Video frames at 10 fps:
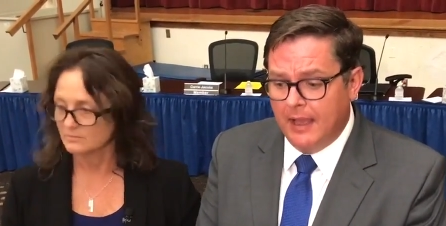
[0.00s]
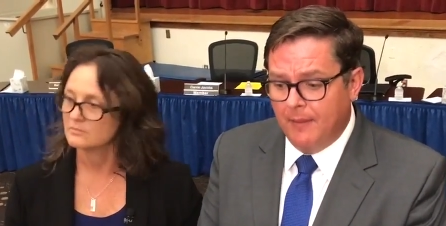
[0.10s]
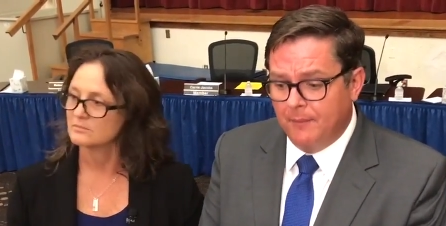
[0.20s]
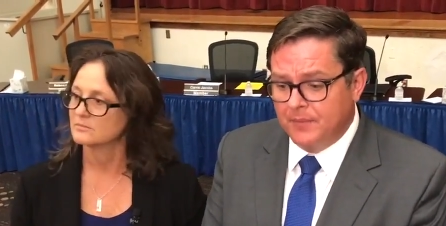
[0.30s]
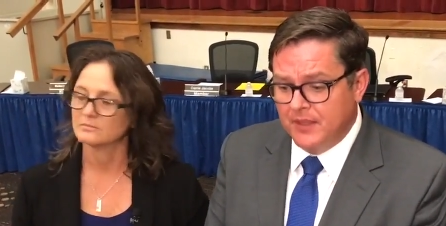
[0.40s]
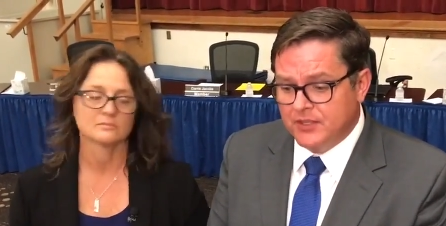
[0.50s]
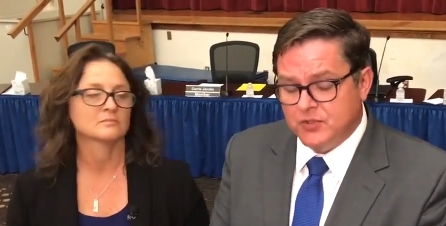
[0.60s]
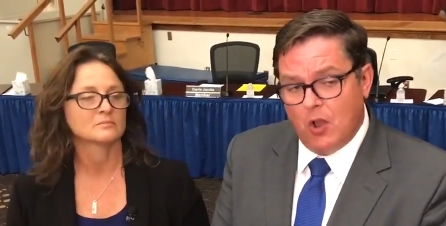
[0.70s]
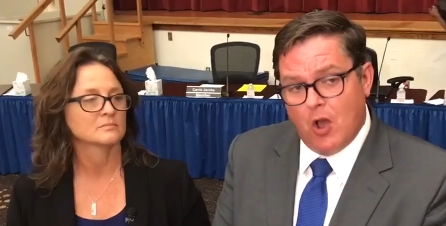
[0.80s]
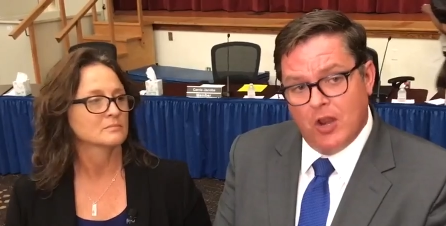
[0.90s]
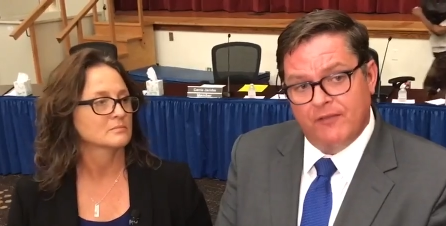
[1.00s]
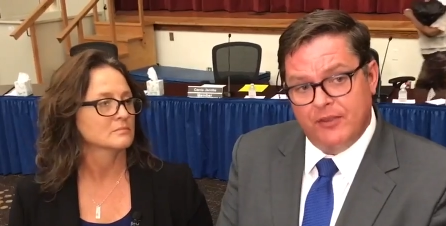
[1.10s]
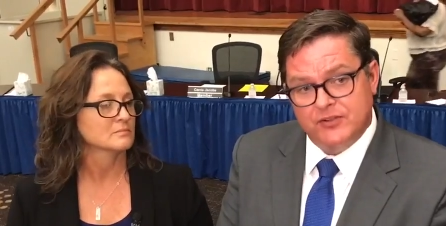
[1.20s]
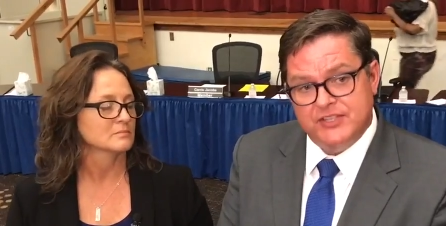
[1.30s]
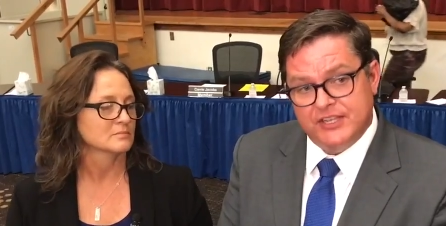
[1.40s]
Speaker 1: Um, so all
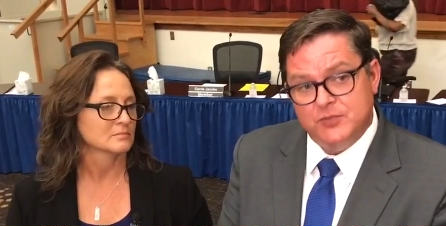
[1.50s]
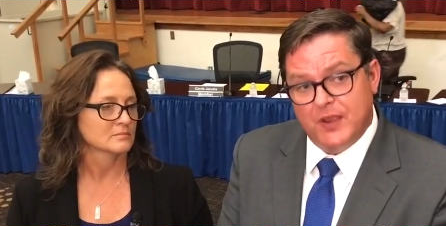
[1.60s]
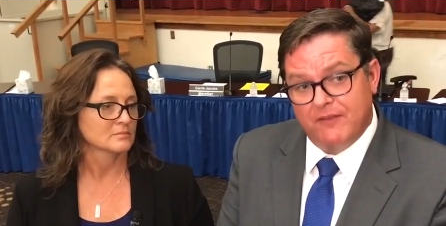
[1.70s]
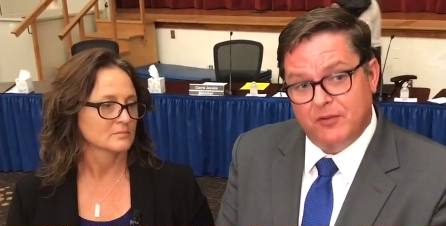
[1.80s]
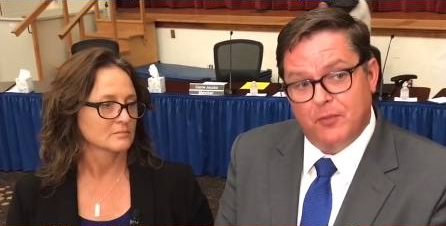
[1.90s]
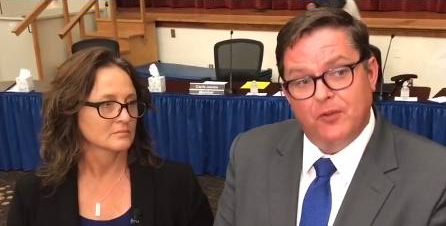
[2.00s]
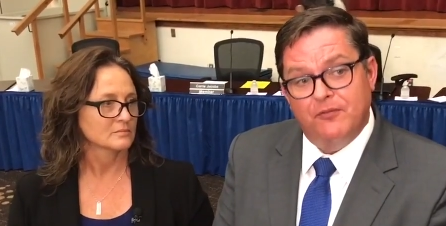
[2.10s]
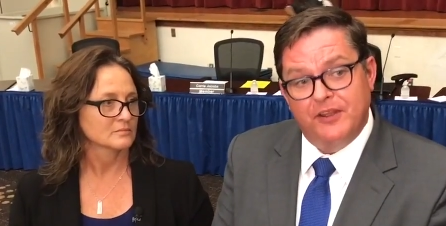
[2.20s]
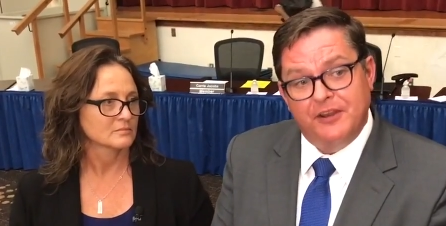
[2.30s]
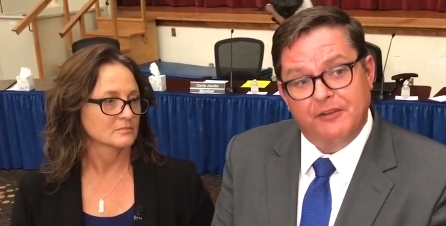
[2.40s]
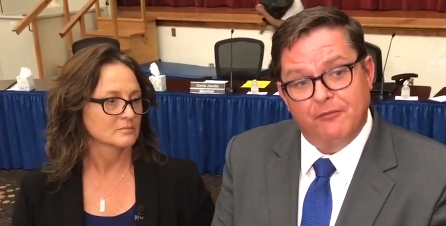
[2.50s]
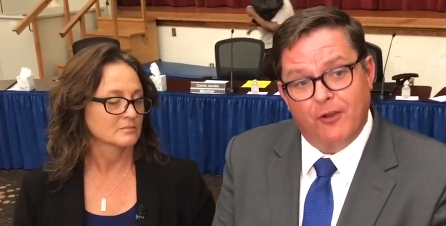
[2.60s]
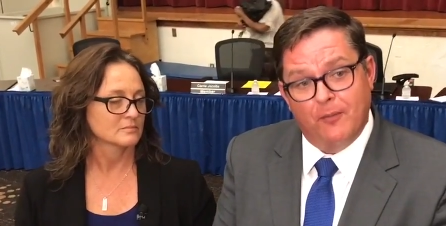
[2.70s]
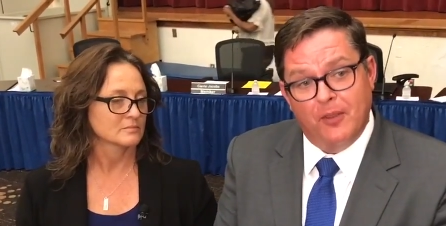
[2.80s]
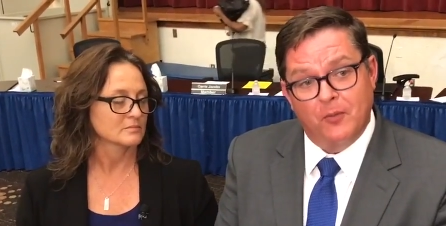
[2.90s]
of those things we have to pull funding
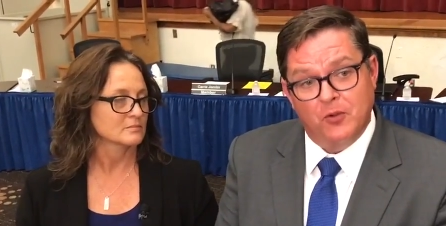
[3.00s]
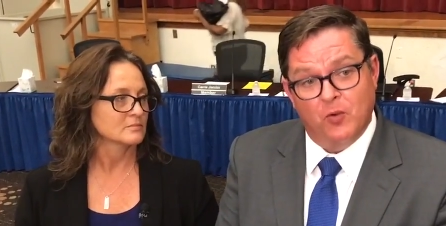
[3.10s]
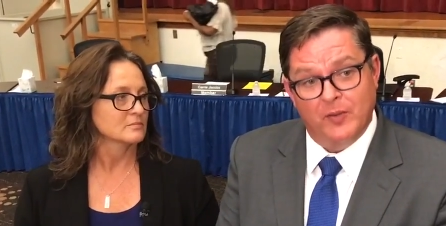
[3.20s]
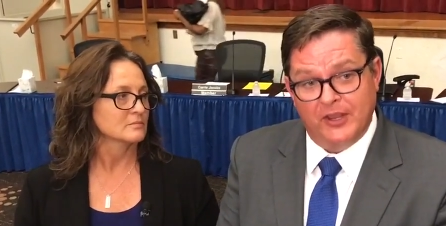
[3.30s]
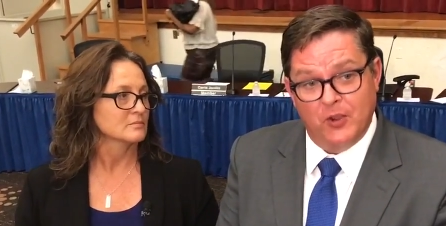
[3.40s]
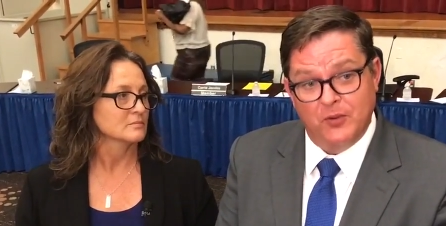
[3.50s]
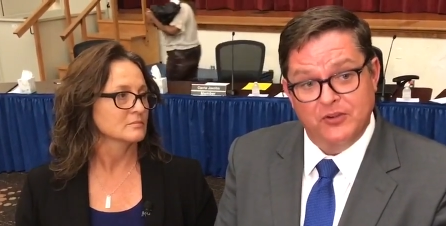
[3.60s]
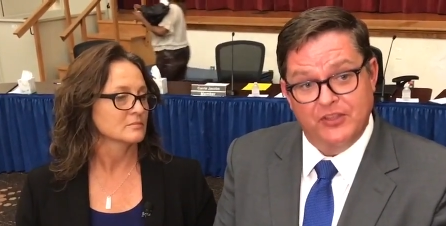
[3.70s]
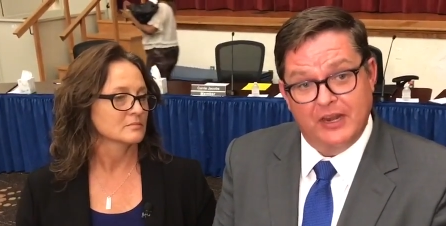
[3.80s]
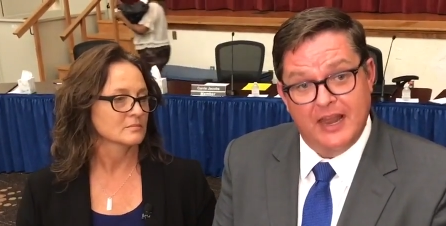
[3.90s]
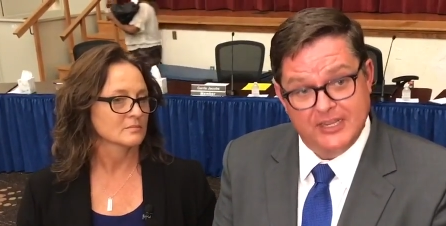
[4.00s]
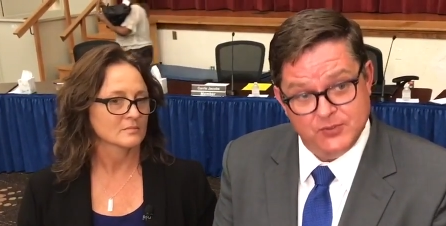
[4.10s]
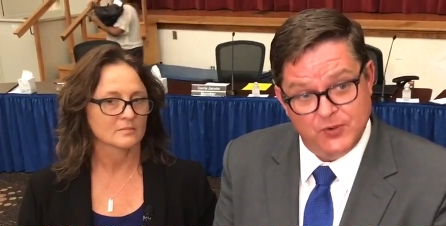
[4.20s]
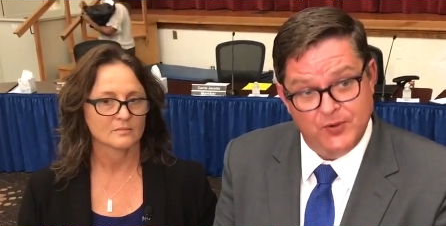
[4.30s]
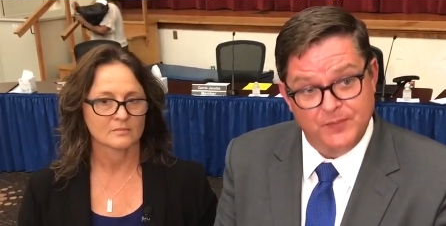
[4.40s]
from that would normally go into the
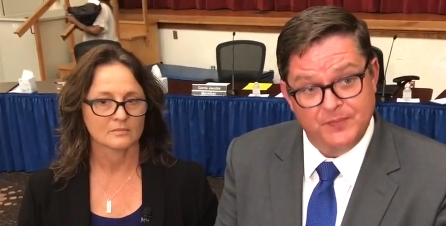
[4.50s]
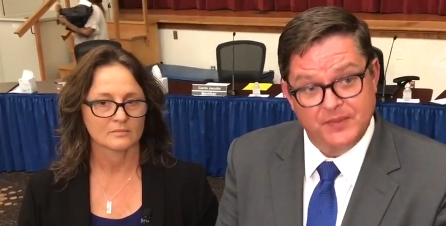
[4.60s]
classroom.